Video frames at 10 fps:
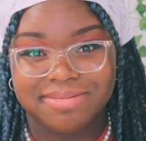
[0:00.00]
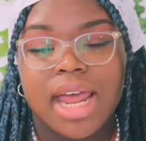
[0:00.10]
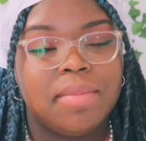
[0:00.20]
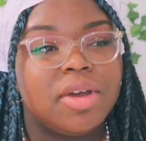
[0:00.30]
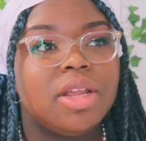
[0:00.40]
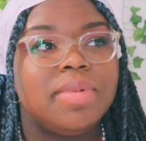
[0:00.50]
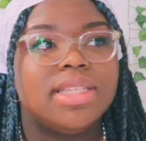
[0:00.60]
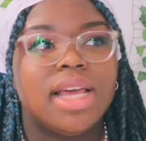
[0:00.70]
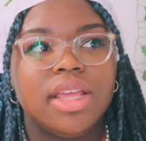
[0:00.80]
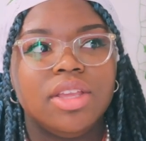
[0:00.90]
And I'm gonna be
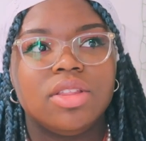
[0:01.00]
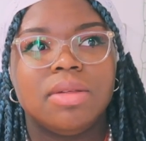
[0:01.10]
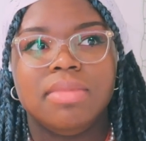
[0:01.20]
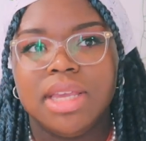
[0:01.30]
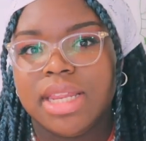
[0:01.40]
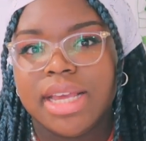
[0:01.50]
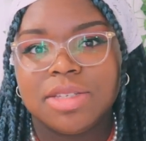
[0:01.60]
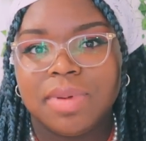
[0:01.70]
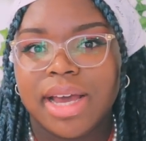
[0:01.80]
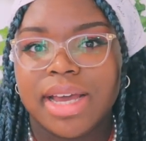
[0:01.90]
telling you the
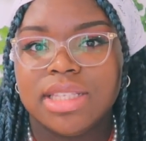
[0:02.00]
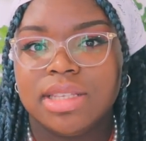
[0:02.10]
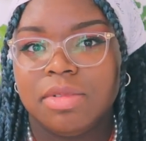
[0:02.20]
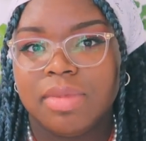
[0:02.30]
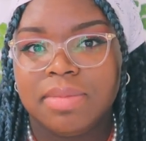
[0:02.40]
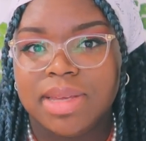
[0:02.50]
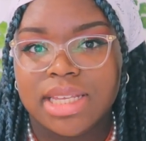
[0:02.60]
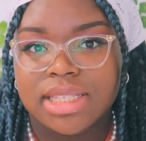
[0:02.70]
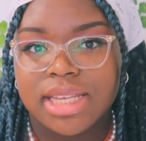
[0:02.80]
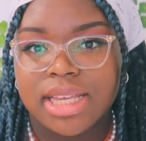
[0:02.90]
meanings behind some of my
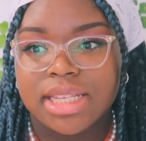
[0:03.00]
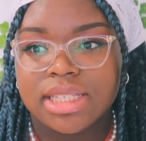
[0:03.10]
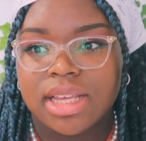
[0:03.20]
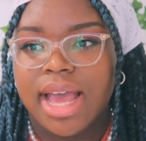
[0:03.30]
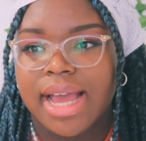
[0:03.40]
pieces